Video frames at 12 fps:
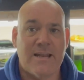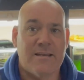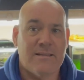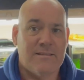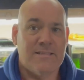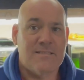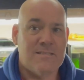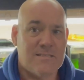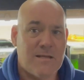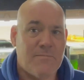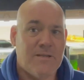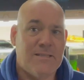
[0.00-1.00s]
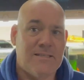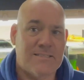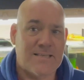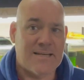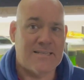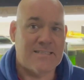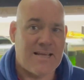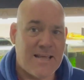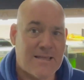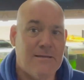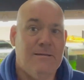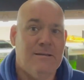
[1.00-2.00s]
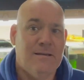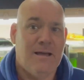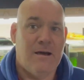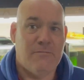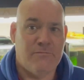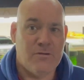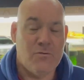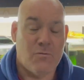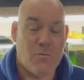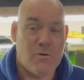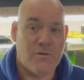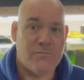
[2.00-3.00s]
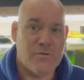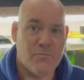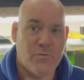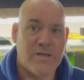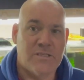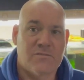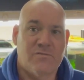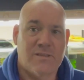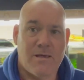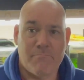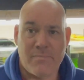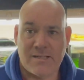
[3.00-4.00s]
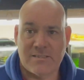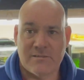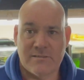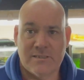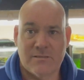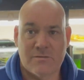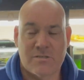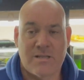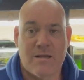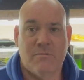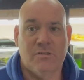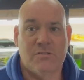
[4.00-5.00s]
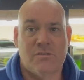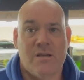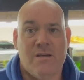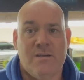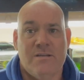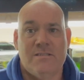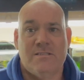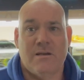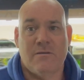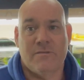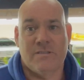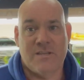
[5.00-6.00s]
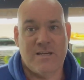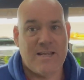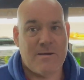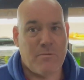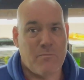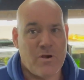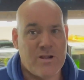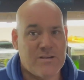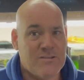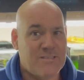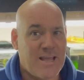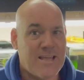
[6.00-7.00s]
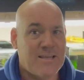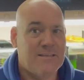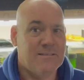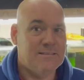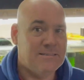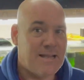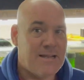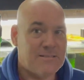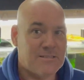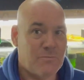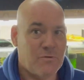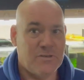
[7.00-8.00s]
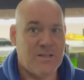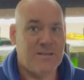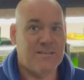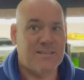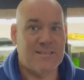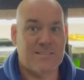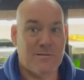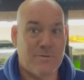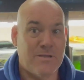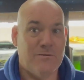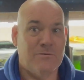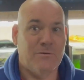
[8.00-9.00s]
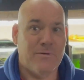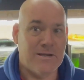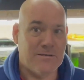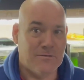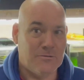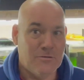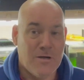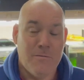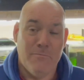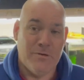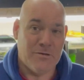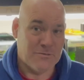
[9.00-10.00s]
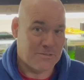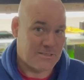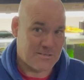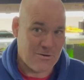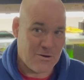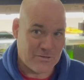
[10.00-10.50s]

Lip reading: this is something that's going to take quite a few weeks for that bacteria to establish. So if you're setting up a brand new tank, don't just put it in and think it's the be all to end all, because it's not.